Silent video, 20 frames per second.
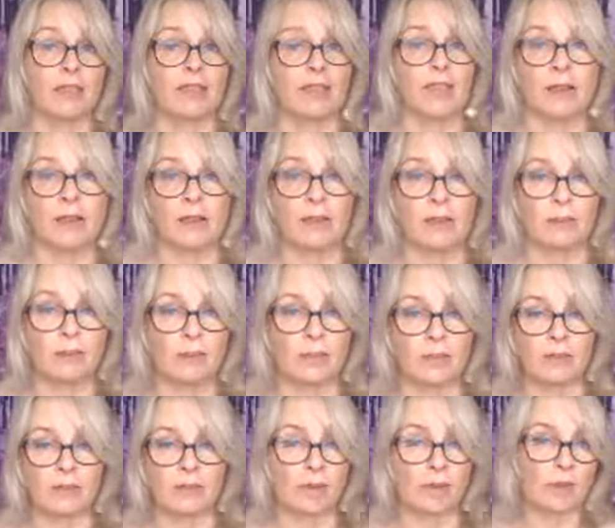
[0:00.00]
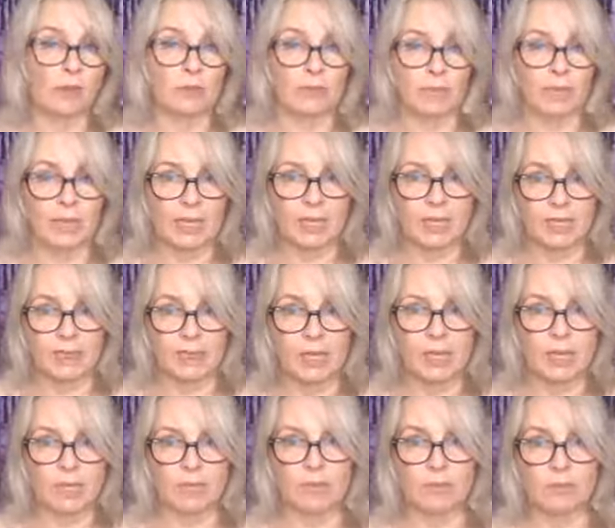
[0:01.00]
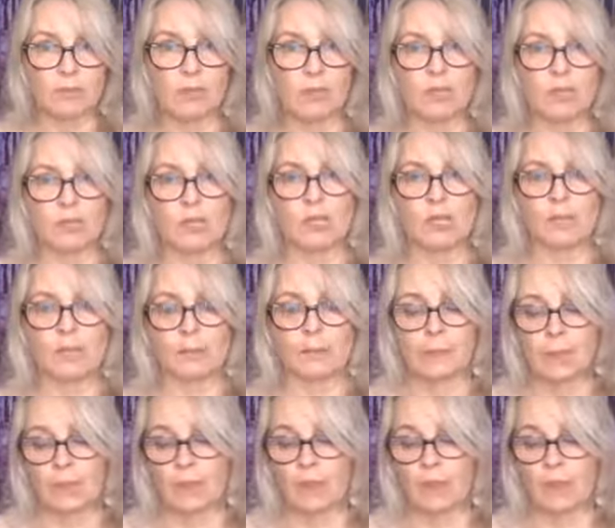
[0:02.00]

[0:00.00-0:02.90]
then I wouldn't be here today talking to you.